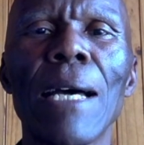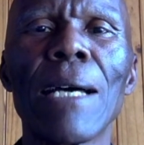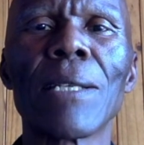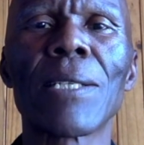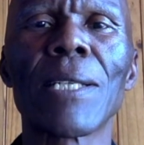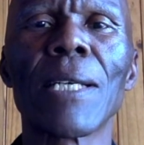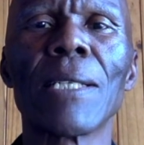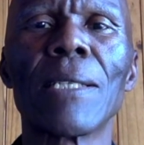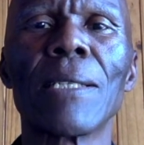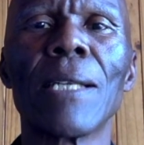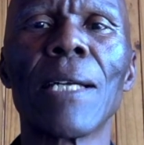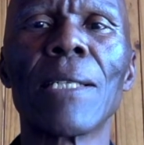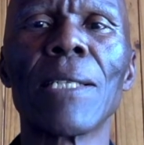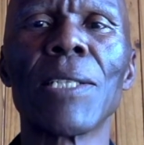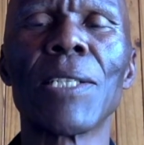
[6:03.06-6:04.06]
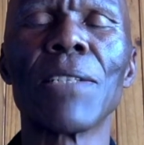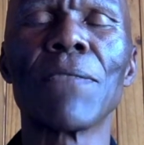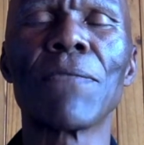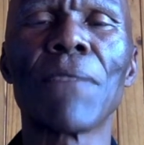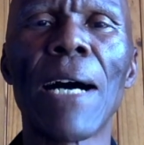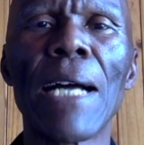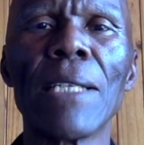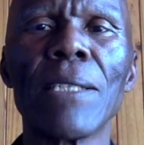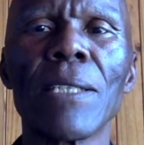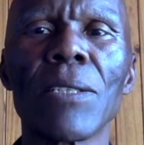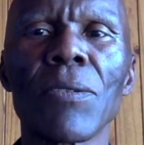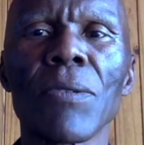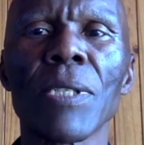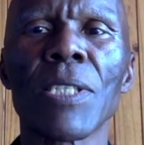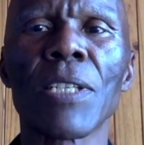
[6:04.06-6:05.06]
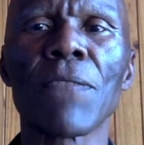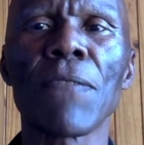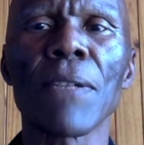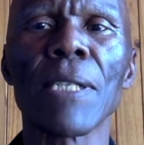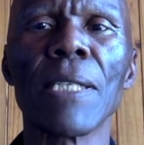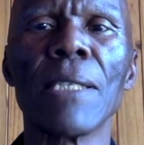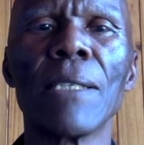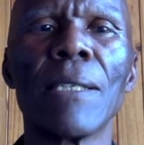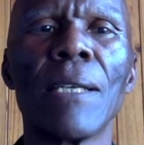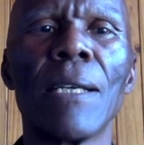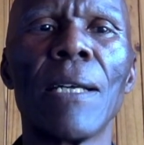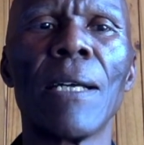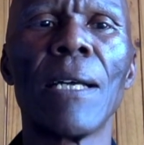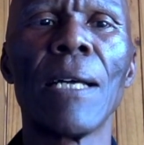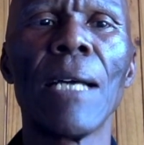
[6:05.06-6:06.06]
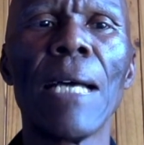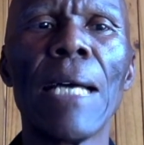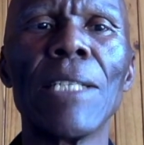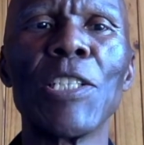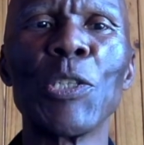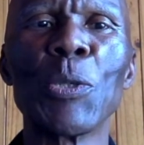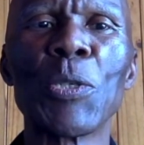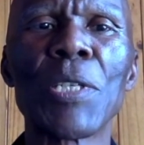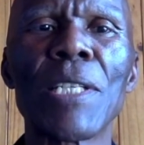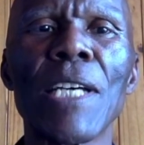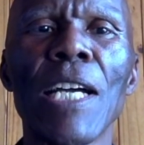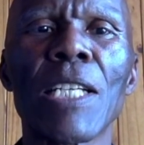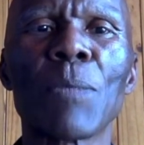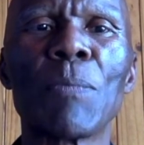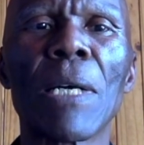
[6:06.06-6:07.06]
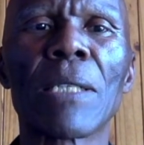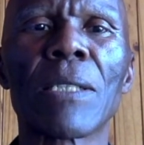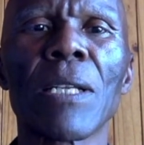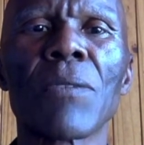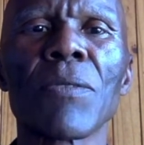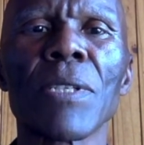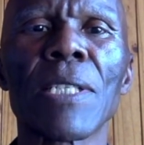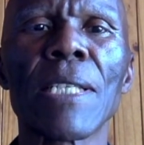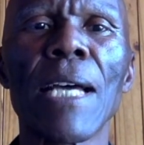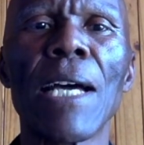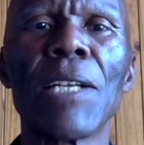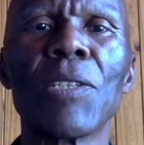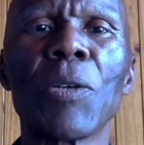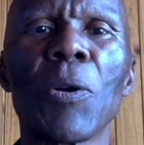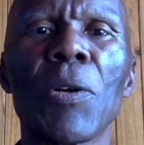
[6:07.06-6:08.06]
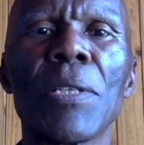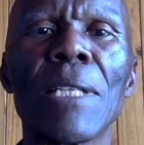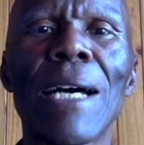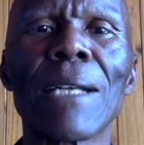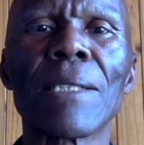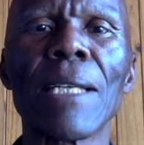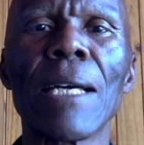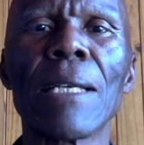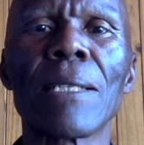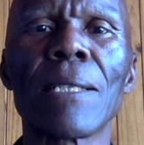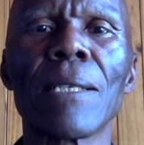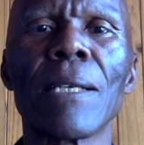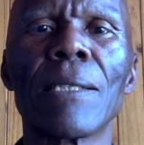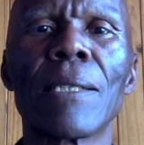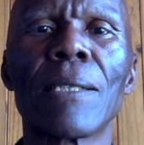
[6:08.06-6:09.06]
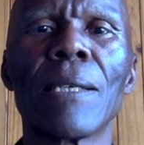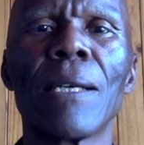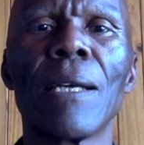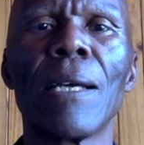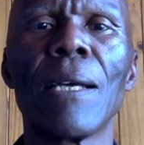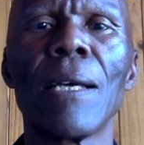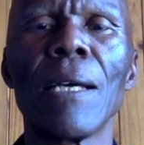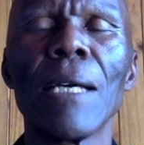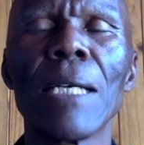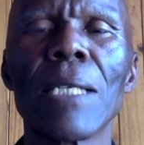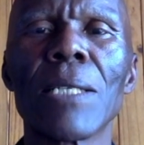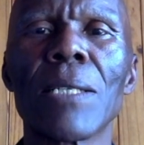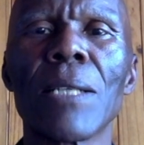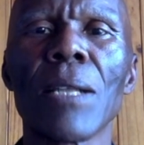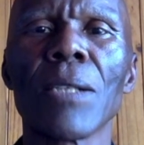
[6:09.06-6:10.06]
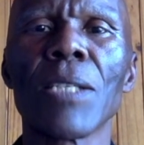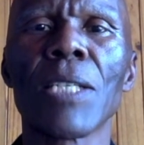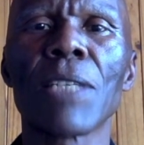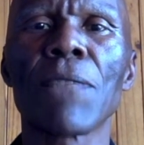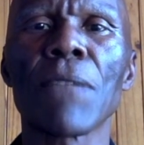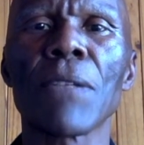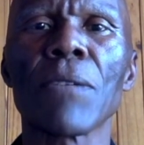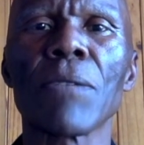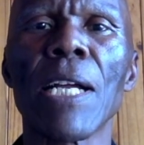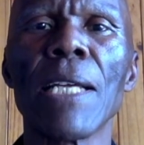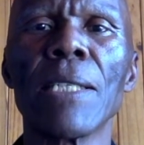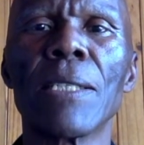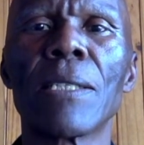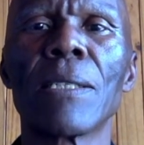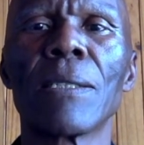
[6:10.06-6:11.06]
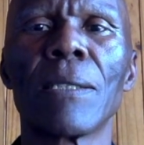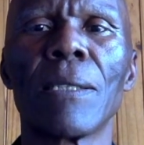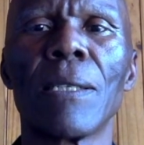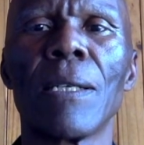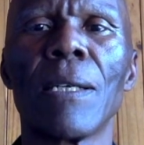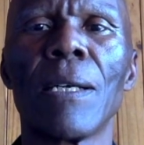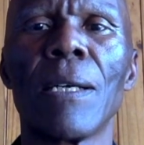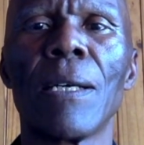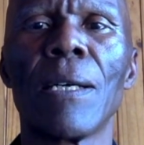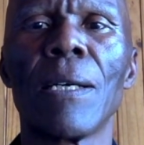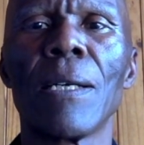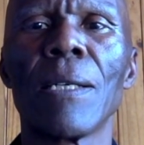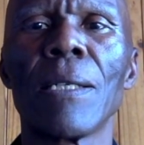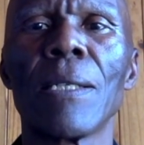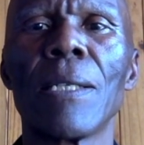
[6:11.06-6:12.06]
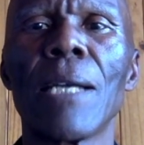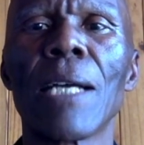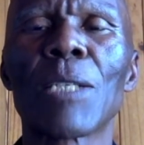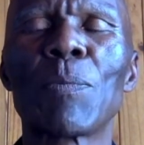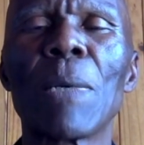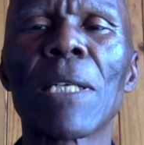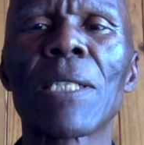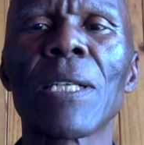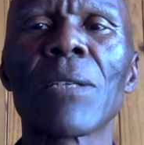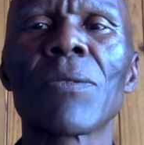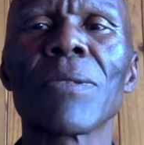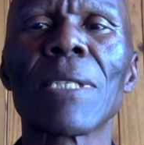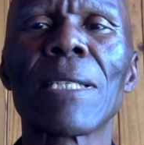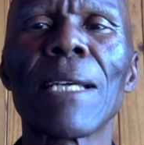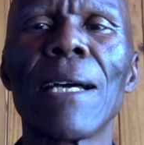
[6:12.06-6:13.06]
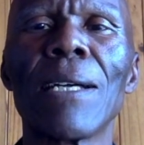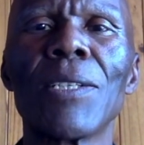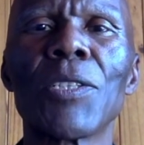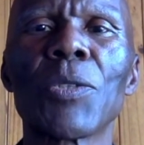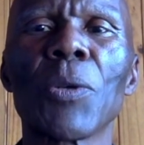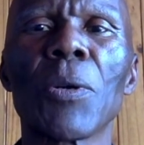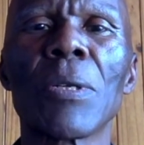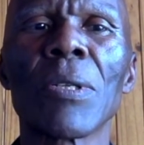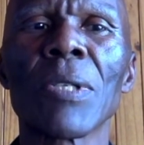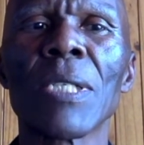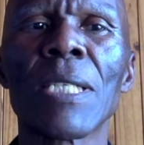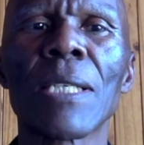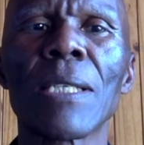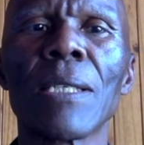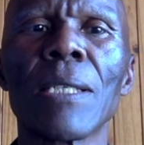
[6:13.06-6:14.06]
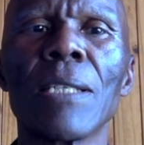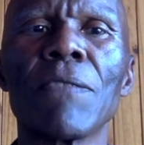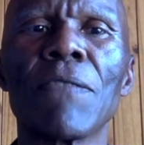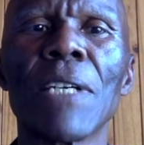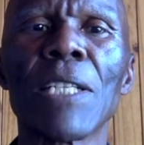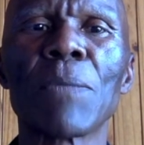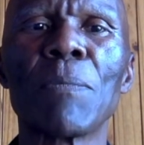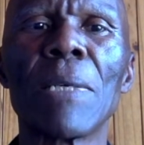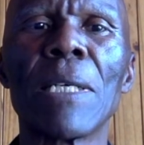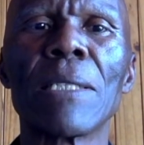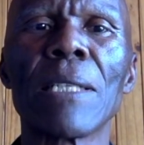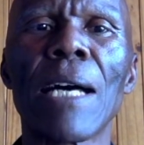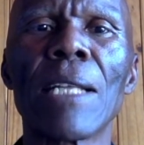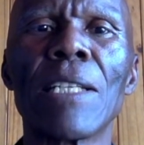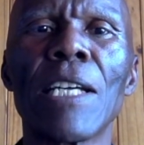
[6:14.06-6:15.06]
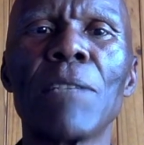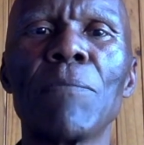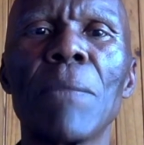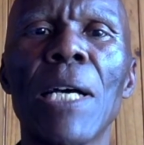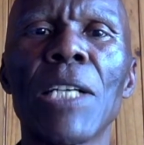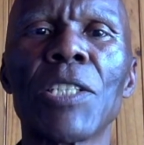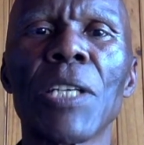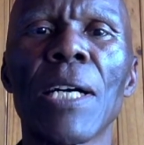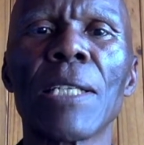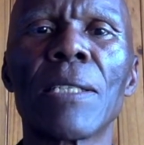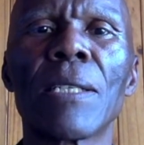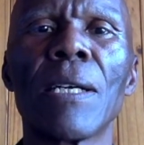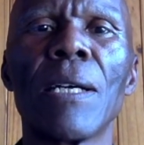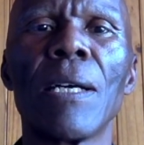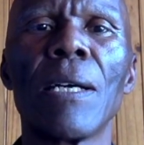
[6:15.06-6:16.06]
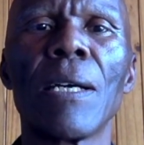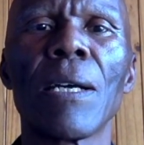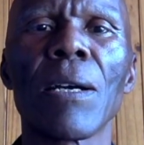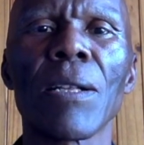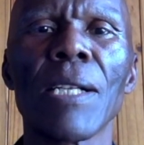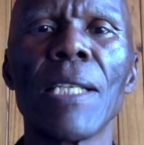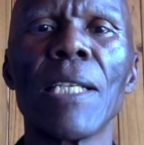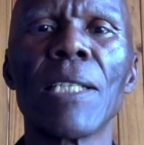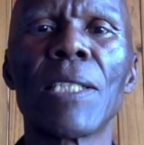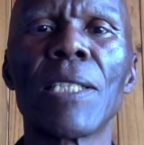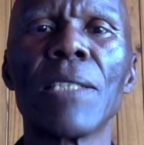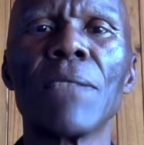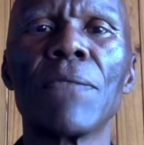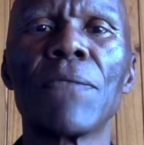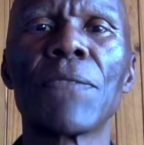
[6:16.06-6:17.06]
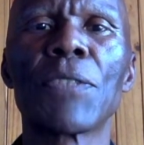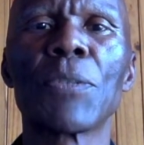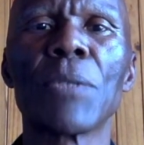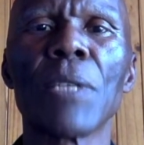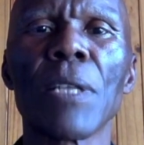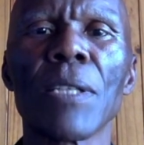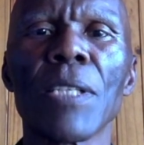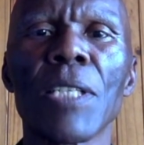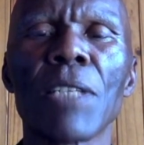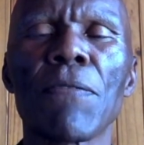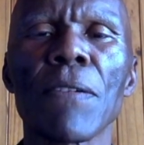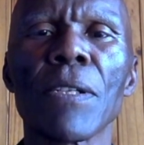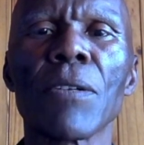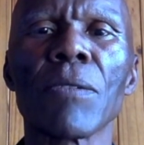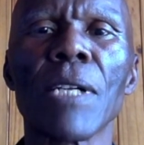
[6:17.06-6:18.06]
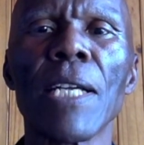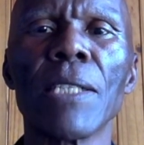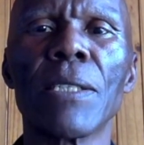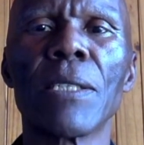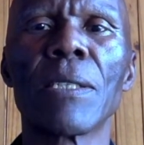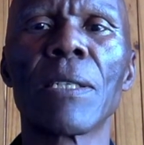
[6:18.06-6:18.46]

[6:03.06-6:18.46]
asset that is defined as risk-free and use the expected return on that asset as the risk-free rate. The expected returns on risky investments are then measured relative to the risk-free rate.